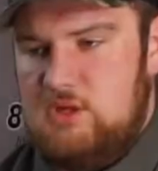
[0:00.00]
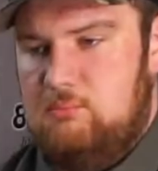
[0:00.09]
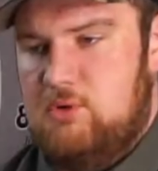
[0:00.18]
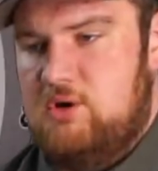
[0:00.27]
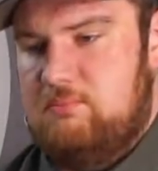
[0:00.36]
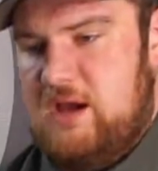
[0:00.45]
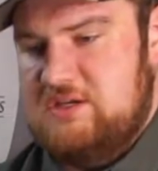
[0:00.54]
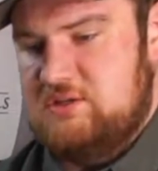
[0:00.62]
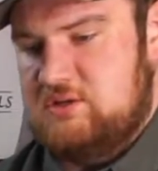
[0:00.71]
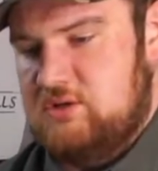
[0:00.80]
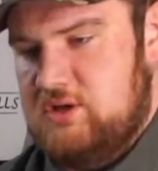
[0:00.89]
But
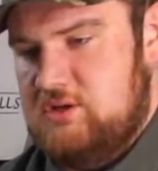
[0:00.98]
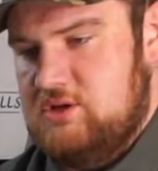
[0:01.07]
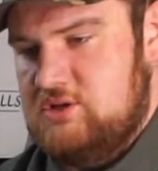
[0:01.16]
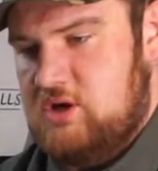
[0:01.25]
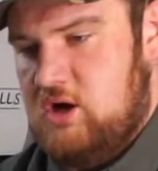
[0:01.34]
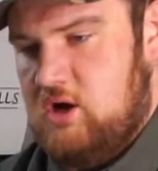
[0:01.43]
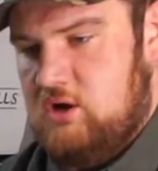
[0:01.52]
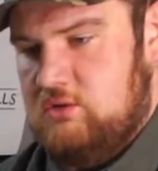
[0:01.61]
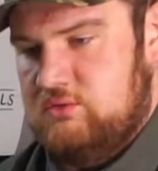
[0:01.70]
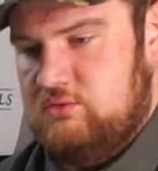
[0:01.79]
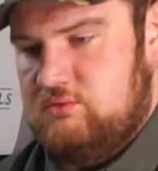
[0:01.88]
basically, these
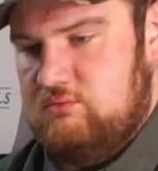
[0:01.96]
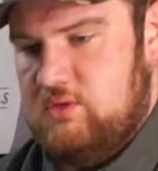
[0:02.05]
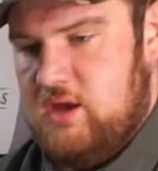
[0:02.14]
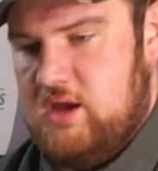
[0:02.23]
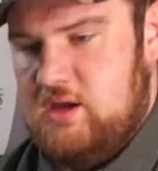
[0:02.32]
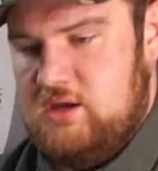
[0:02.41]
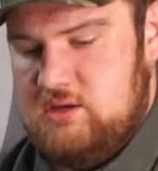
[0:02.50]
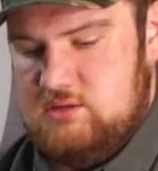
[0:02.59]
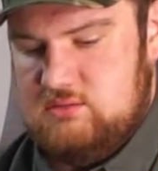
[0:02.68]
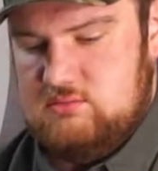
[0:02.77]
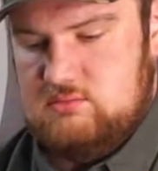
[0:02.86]
calls,
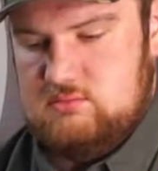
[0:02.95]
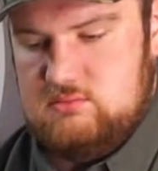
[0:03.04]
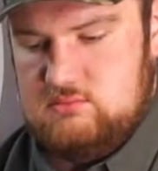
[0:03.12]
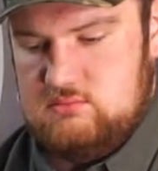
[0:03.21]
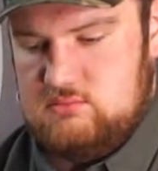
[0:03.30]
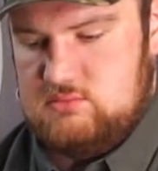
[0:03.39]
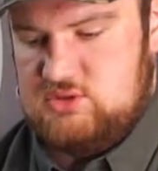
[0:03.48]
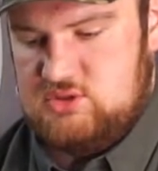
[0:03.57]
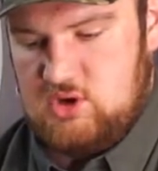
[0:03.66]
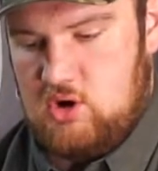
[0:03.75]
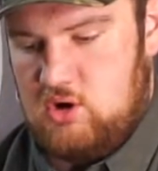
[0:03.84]
they
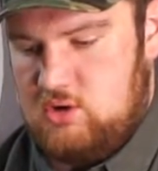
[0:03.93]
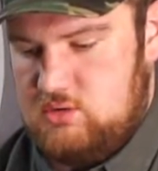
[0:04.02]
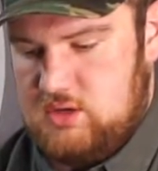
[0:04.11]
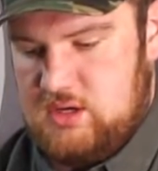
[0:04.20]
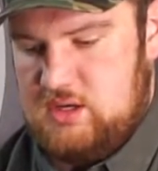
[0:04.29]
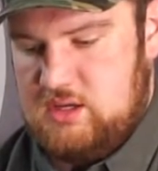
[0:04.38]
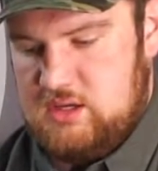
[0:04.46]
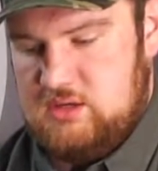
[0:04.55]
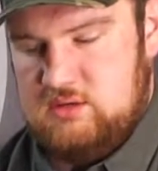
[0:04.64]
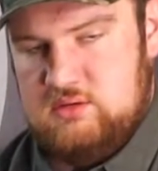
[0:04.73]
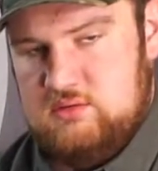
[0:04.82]
start and
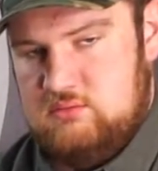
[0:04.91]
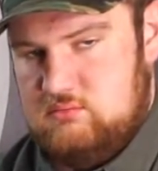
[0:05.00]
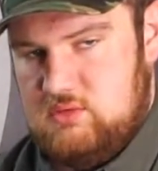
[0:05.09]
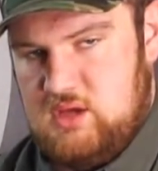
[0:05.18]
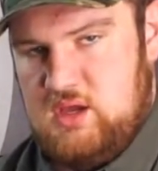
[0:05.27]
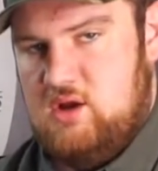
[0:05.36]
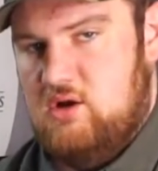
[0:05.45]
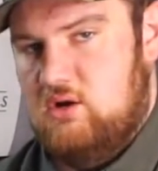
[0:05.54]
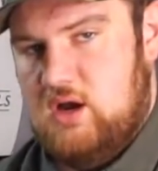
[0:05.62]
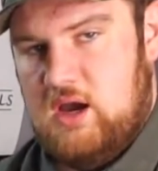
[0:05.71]
end here.